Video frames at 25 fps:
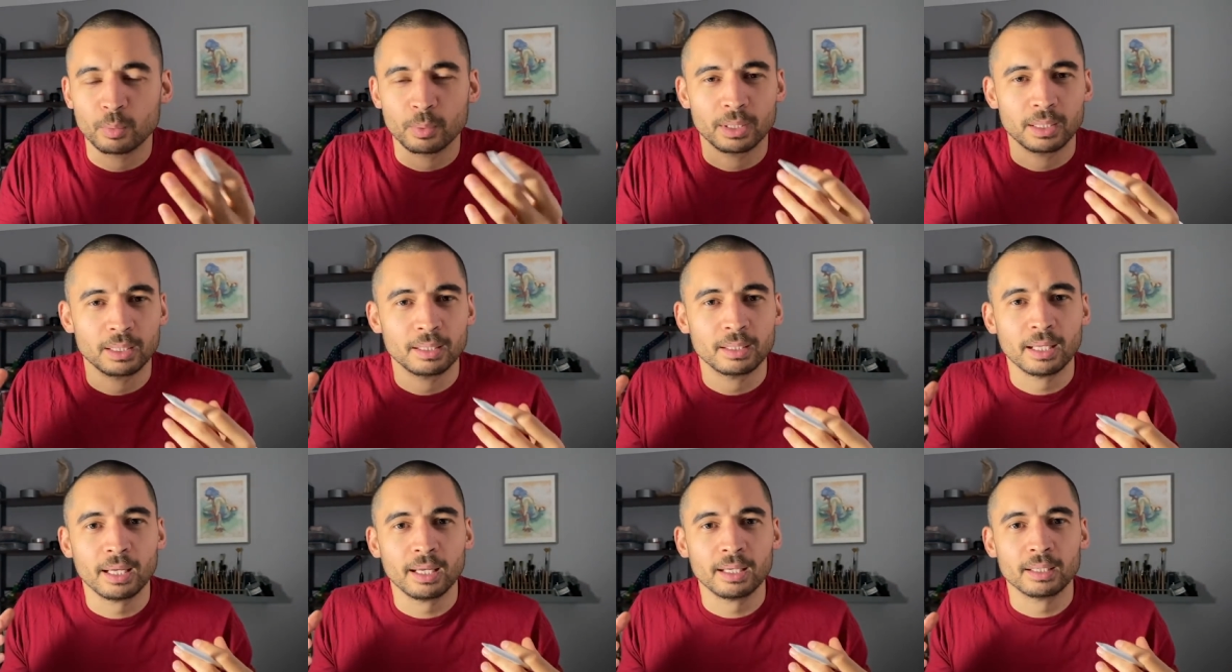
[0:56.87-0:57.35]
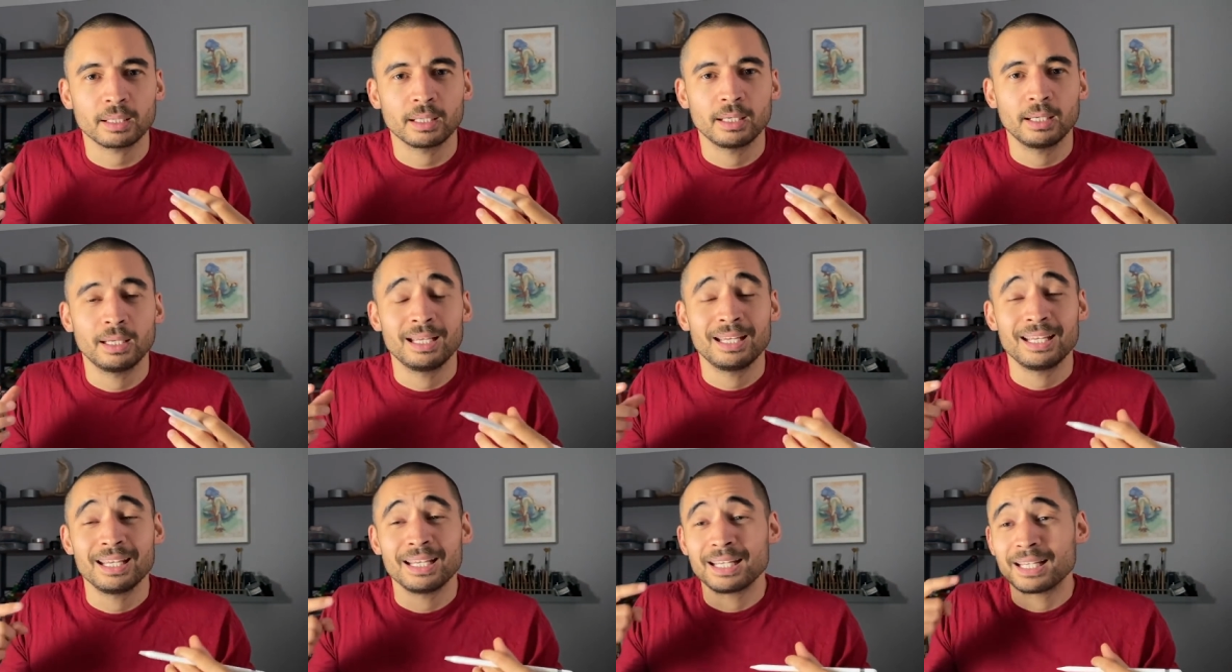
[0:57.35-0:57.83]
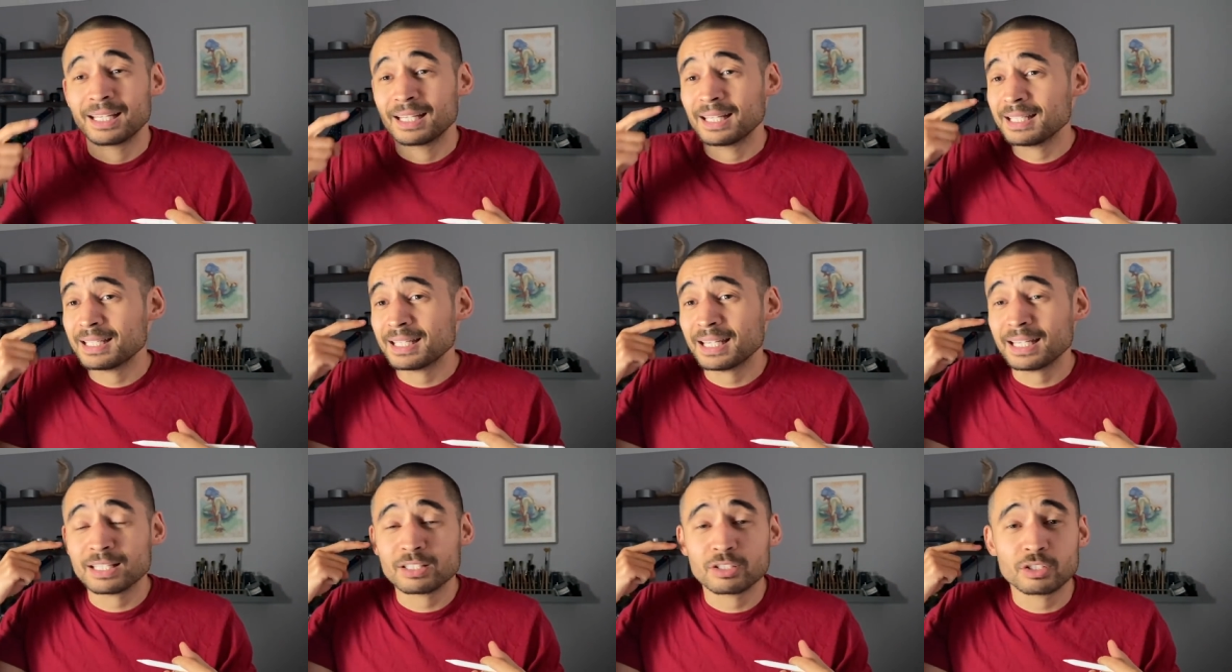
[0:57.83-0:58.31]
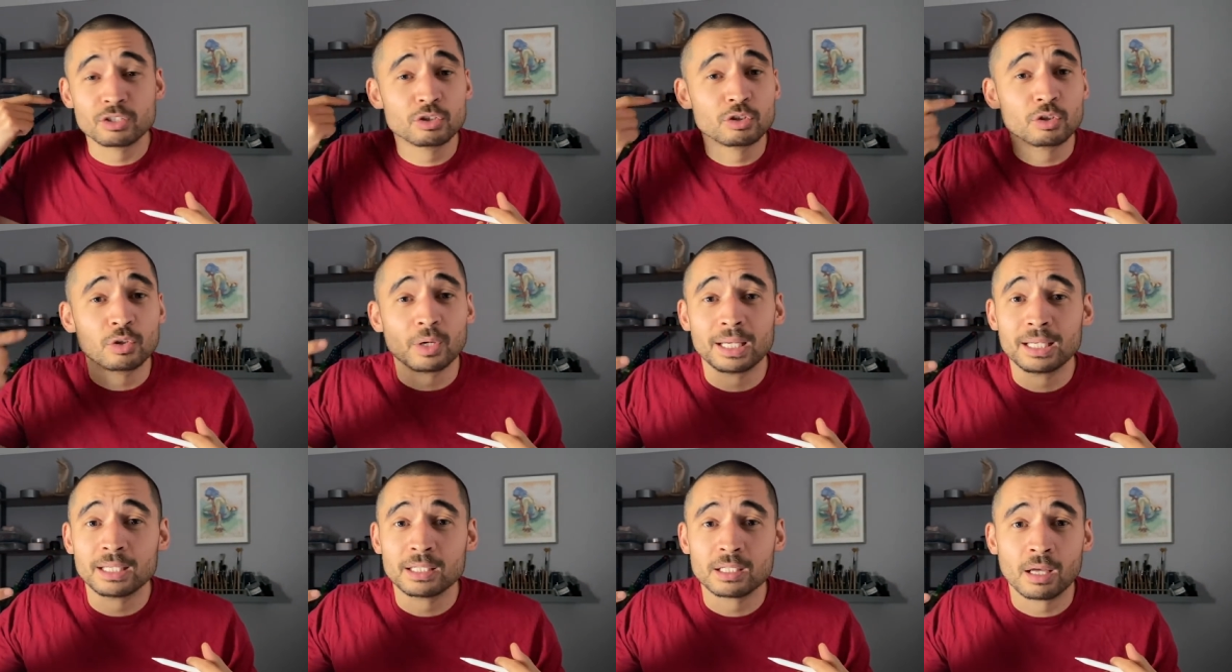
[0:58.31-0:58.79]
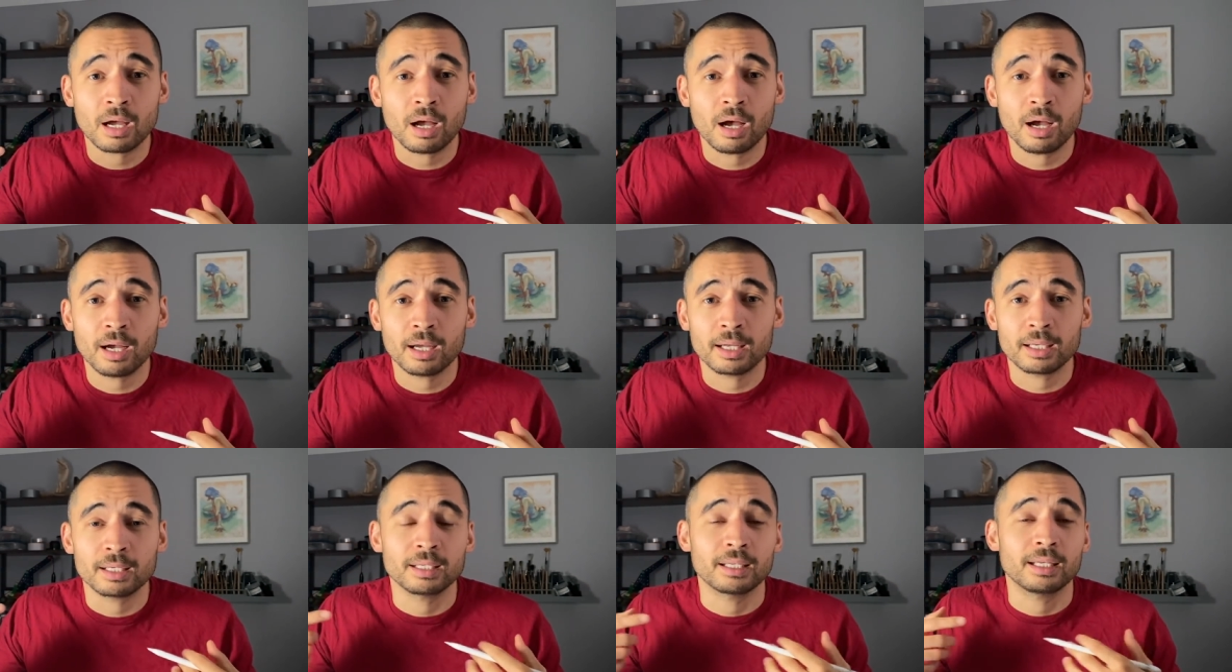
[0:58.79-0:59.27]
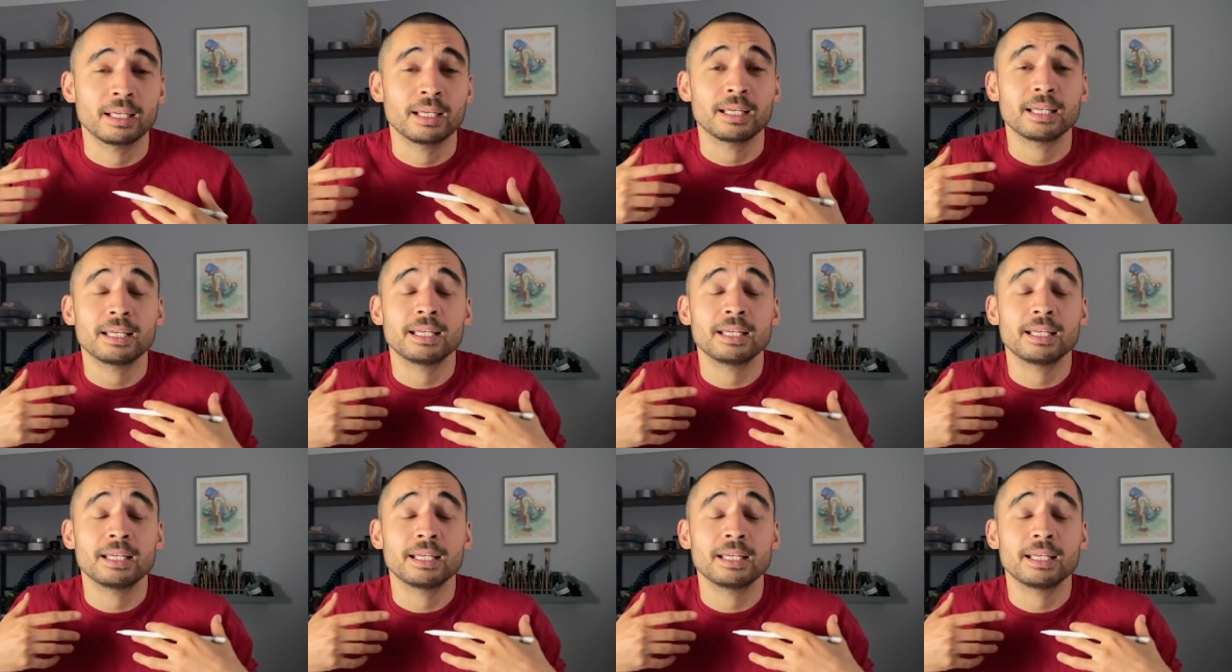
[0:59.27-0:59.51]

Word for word: within that, it takes a trained eye.